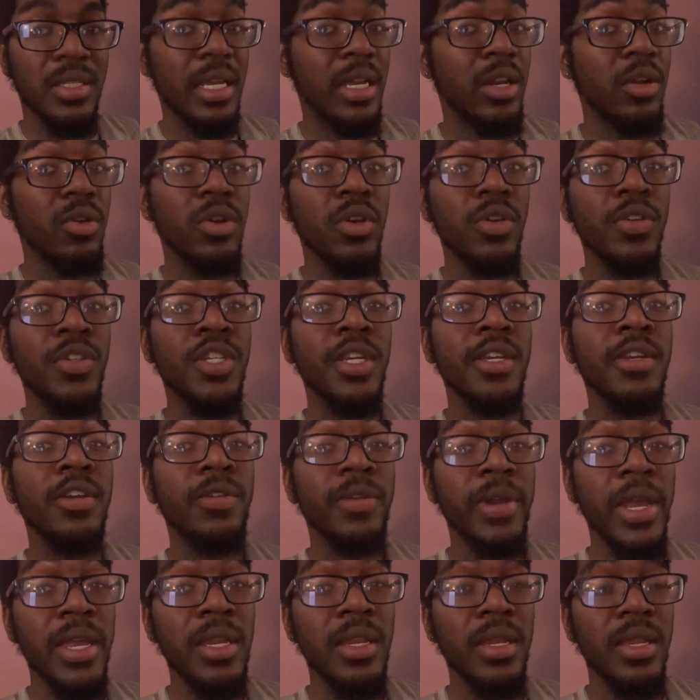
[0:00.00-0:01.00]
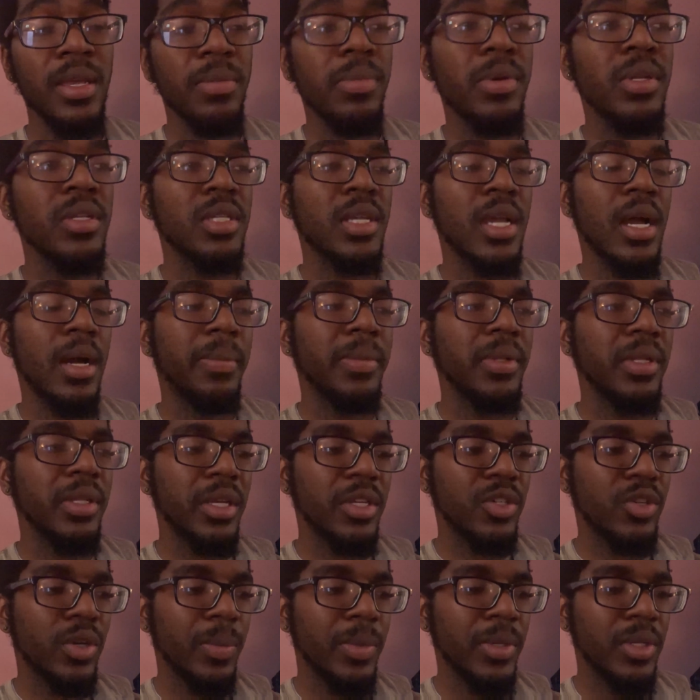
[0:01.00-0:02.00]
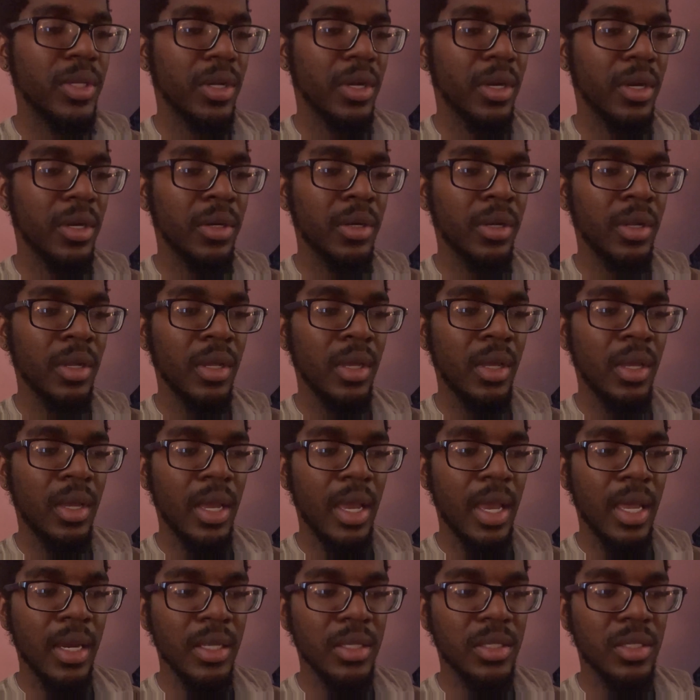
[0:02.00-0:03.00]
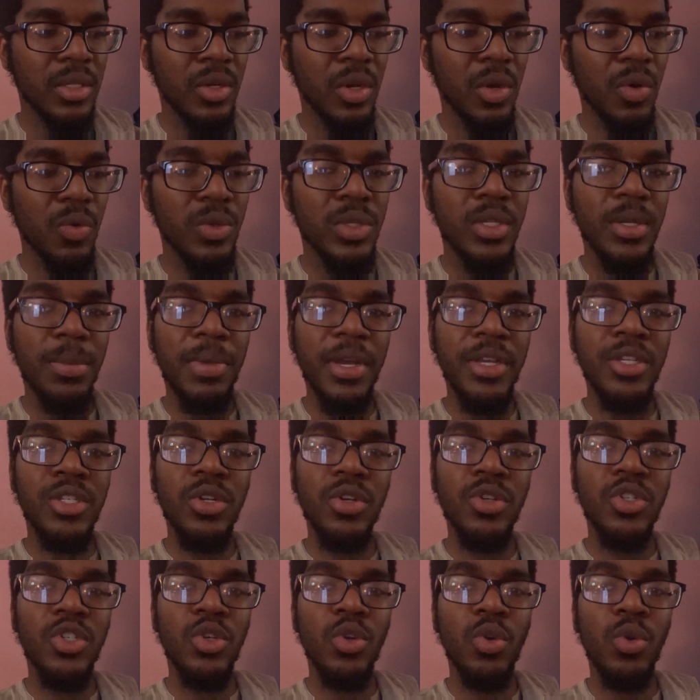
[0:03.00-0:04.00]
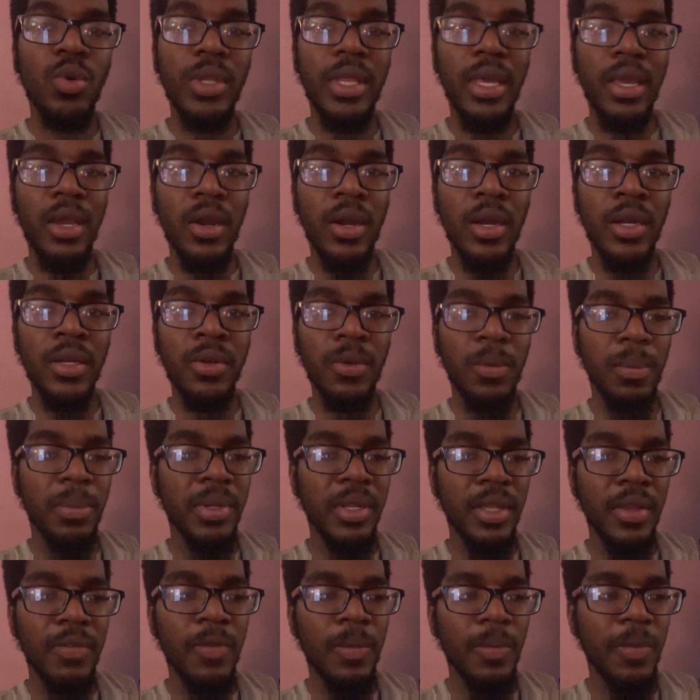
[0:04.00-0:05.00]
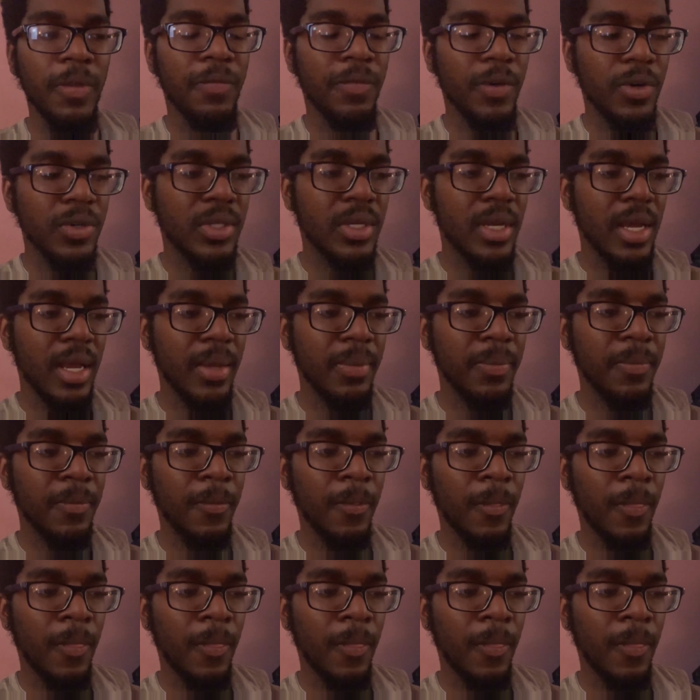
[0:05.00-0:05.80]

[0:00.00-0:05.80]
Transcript: I don't know if she created it, but it's commonly attributed to her, and it's when somebody shows you who they are, believe them the first time.